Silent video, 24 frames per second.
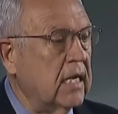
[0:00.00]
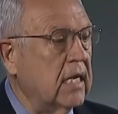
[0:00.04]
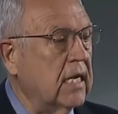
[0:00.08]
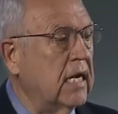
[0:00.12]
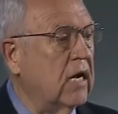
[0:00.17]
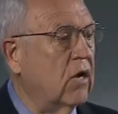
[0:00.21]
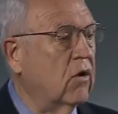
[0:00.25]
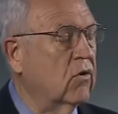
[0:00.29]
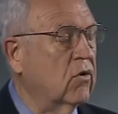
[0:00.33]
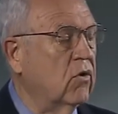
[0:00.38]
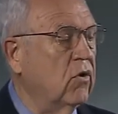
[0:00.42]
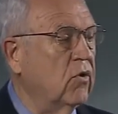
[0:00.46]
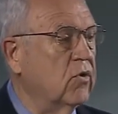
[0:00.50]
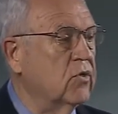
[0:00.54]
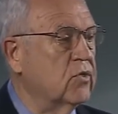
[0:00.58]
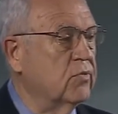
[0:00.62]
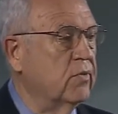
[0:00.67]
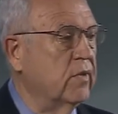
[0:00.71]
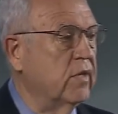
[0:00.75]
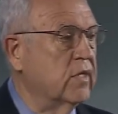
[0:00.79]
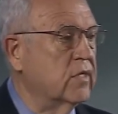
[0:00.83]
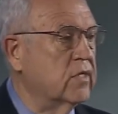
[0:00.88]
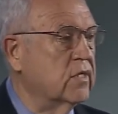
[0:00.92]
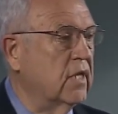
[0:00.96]
And I'll
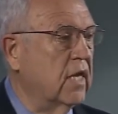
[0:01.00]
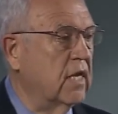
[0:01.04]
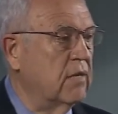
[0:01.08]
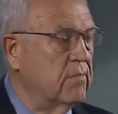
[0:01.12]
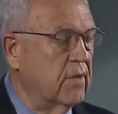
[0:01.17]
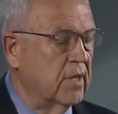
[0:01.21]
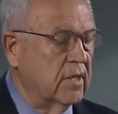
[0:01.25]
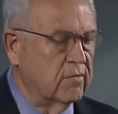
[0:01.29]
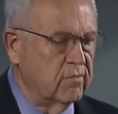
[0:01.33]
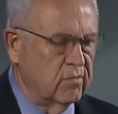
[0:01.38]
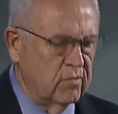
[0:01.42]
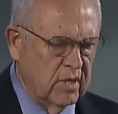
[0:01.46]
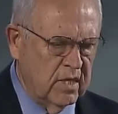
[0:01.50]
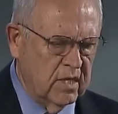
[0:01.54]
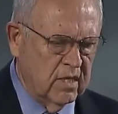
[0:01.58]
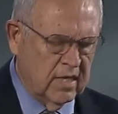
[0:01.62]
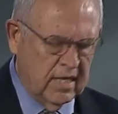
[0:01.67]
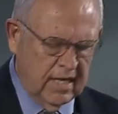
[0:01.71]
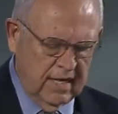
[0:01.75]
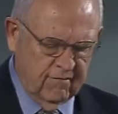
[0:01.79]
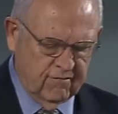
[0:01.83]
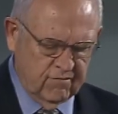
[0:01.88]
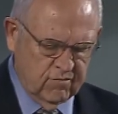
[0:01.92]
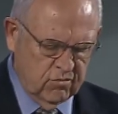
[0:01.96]
close with this statement. Well,
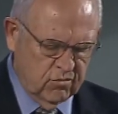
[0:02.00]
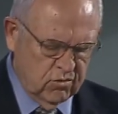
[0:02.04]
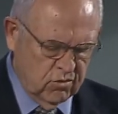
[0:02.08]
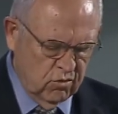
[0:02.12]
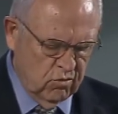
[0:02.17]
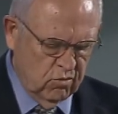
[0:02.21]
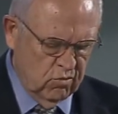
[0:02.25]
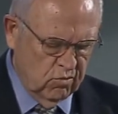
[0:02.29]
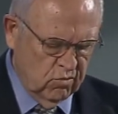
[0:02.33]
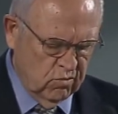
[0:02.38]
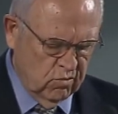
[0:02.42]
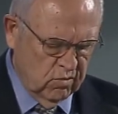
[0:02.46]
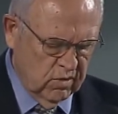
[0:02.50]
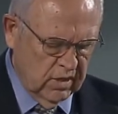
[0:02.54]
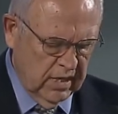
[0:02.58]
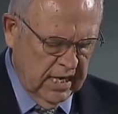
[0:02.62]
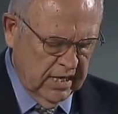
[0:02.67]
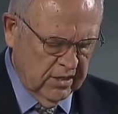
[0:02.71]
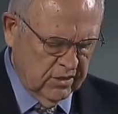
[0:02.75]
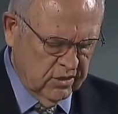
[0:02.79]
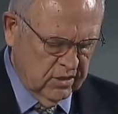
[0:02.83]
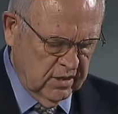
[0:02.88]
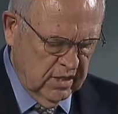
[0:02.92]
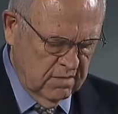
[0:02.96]
I have 2
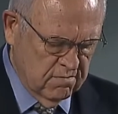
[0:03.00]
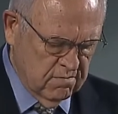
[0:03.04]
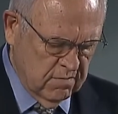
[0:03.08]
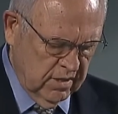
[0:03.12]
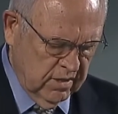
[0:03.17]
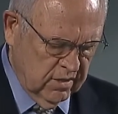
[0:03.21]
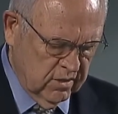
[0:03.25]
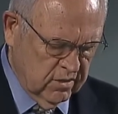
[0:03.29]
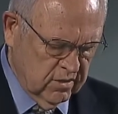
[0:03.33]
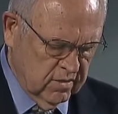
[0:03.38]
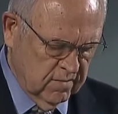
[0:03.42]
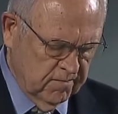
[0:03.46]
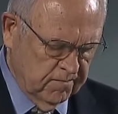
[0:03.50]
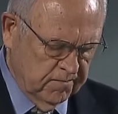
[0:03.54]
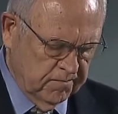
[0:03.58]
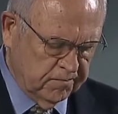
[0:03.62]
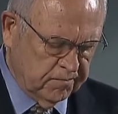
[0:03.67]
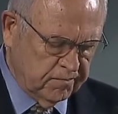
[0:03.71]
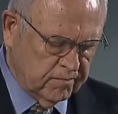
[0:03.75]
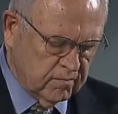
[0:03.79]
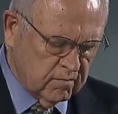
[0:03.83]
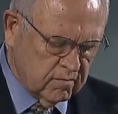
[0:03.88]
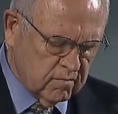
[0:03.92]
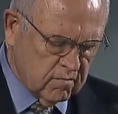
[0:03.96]
last statements.
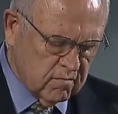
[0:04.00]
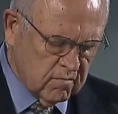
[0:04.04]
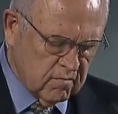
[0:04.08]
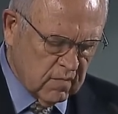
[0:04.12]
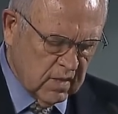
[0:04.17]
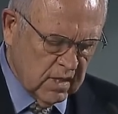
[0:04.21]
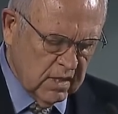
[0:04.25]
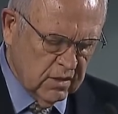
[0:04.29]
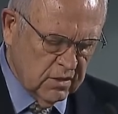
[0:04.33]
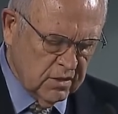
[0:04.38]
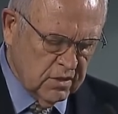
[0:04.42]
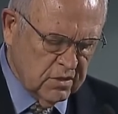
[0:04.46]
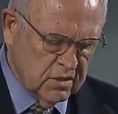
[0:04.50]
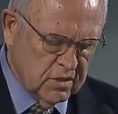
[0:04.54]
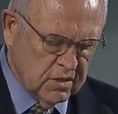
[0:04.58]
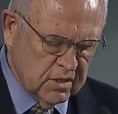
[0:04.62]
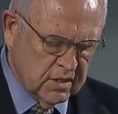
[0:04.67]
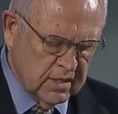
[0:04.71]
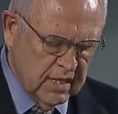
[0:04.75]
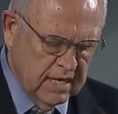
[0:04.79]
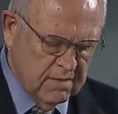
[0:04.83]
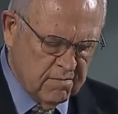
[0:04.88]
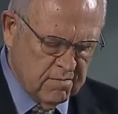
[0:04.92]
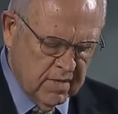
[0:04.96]
This is a
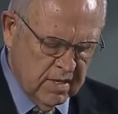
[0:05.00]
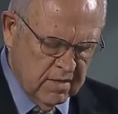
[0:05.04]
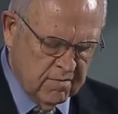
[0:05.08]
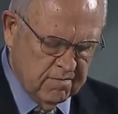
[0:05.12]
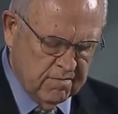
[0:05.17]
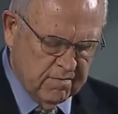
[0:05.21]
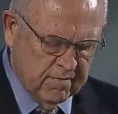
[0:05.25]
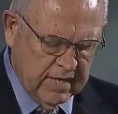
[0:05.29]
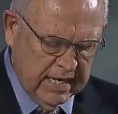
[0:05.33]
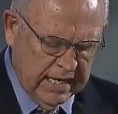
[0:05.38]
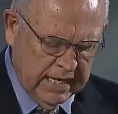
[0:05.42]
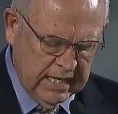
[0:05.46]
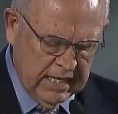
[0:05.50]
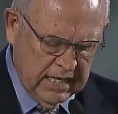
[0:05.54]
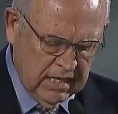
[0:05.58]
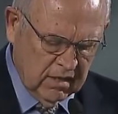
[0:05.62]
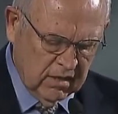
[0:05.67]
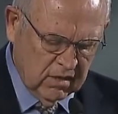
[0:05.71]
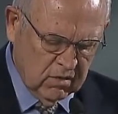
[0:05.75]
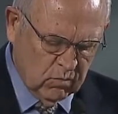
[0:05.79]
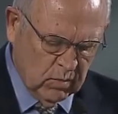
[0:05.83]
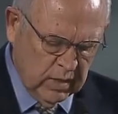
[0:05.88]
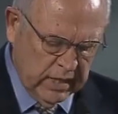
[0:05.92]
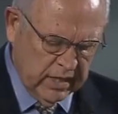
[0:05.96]
statement by
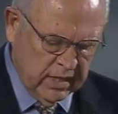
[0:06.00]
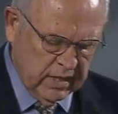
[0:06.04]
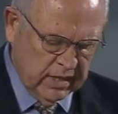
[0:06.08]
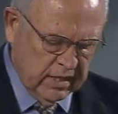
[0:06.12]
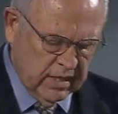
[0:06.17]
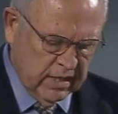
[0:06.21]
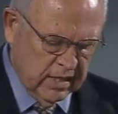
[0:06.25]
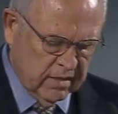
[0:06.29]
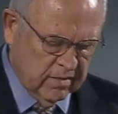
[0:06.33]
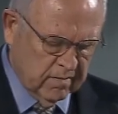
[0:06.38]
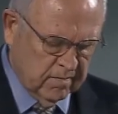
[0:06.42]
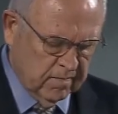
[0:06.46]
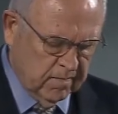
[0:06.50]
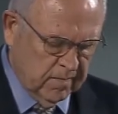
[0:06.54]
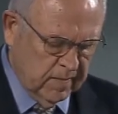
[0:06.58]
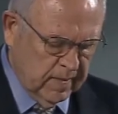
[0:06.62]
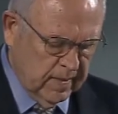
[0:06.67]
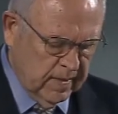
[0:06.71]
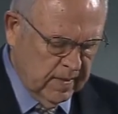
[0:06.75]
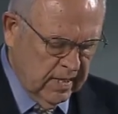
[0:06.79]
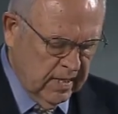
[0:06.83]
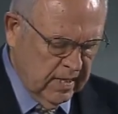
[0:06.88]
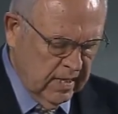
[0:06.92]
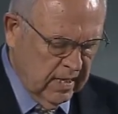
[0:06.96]
Ellen White again.
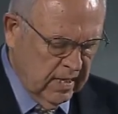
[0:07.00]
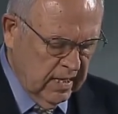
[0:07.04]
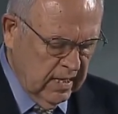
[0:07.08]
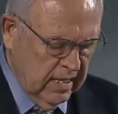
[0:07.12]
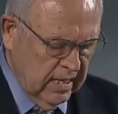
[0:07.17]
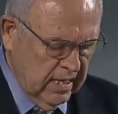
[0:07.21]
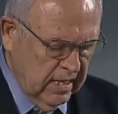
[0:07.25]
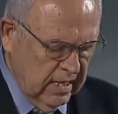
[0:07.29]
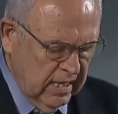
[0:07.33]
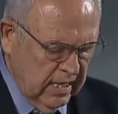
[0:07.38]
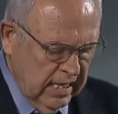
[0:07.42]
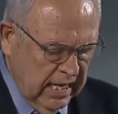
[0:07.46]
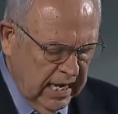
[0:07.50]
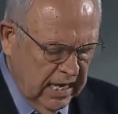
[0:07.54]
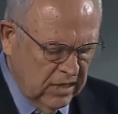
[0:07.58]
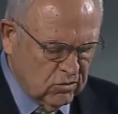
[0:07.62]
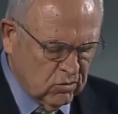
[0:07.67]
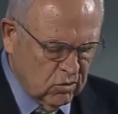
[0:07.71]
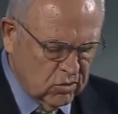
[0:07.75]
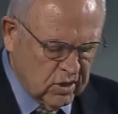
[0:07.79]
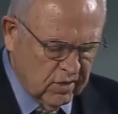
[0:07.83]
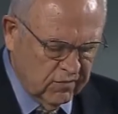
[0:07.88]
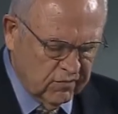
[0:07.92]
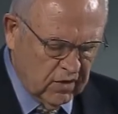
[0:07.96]

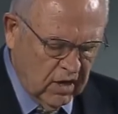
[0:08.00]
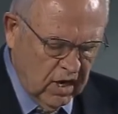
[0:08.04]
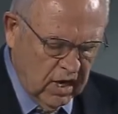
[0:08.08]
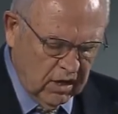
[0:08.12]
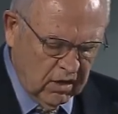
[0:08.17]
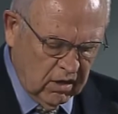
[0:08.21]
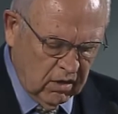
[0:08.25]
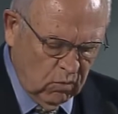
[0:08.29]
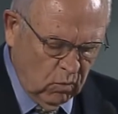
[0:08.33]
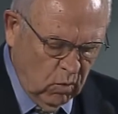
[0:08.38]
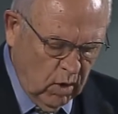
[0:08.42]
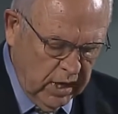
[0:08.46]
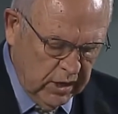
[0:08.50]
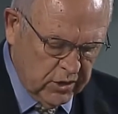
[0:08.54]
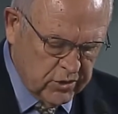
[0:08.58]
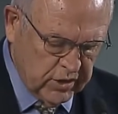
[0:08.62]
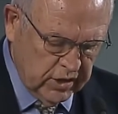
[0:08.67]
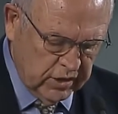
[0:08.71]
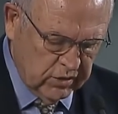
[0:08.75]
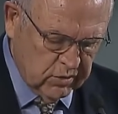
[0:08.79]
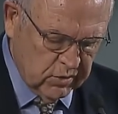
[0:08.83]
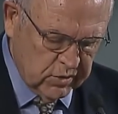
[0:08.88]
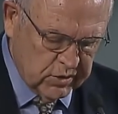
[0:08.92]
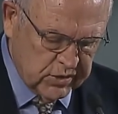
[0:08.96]
Angels of God are
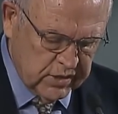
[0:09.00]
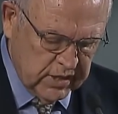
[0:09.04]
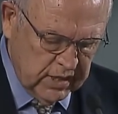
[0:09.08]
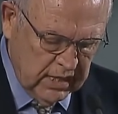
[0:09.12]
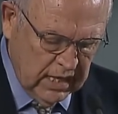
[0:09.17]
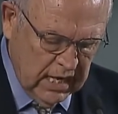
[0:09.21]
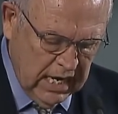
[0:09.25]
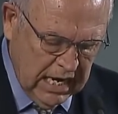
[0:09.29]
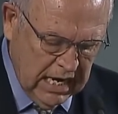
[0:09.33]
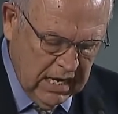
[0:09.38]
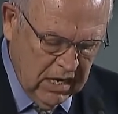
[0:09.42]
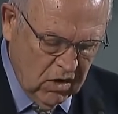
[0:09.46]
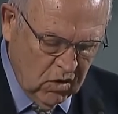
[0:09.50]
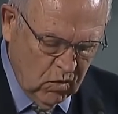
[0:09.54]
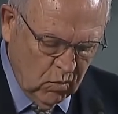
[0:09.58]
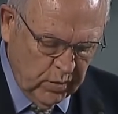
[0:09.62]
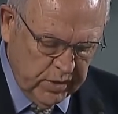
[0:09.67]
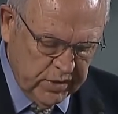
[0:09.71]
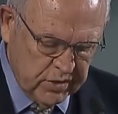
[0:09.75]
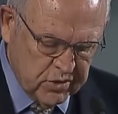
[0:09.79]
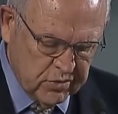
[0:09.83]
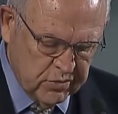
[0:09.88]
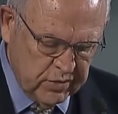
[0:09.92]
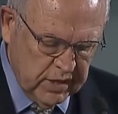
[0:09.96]
watching to see how
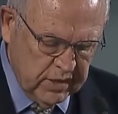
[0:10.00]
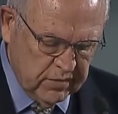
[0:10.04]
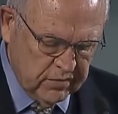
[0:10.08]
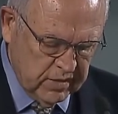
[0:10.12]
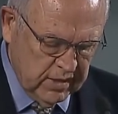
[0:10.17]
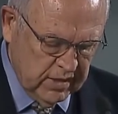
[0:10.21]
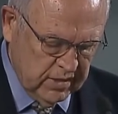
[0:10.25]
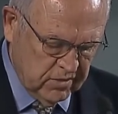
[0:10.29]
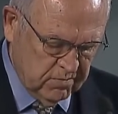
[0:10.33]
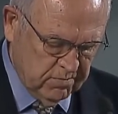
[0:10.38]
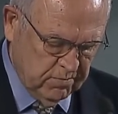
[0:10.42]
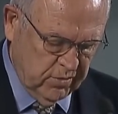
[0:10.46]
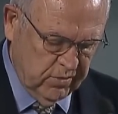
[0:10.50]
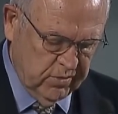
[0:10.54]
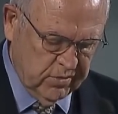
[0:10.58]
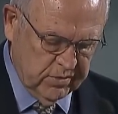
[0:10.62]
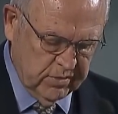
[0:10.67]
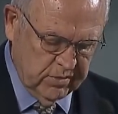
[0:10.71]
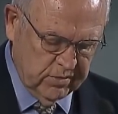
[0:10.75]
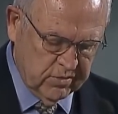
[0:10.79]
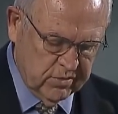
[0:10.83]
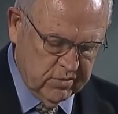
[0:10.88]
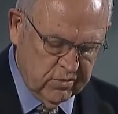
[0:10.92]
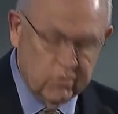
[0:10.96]
we treat these
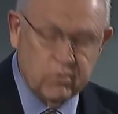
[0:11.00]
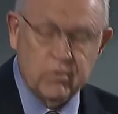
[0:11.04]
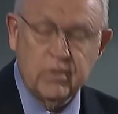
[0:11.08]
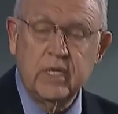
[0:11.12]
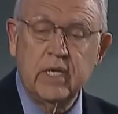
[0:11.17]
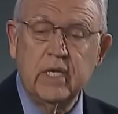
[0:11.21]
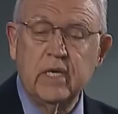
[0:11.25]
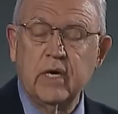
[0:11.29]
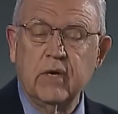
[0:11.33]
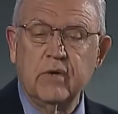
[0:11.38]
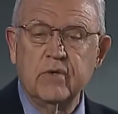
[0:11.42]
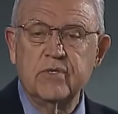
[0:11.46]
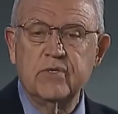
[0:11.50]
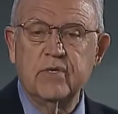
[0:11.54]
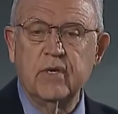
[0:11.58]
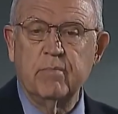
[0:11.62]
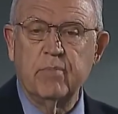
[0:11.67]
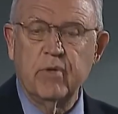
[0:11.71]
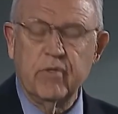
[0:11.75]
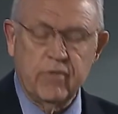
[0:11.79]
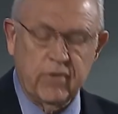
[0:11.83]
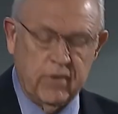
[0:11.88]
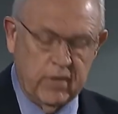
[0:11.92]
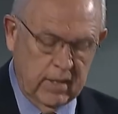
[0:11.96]
persons who need our
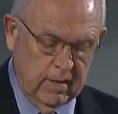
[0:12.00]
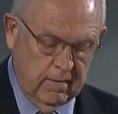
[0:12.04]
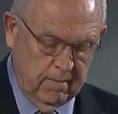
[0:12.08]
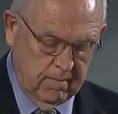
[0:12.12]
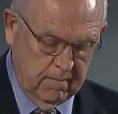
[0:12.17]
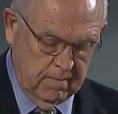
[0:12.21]
sympathy,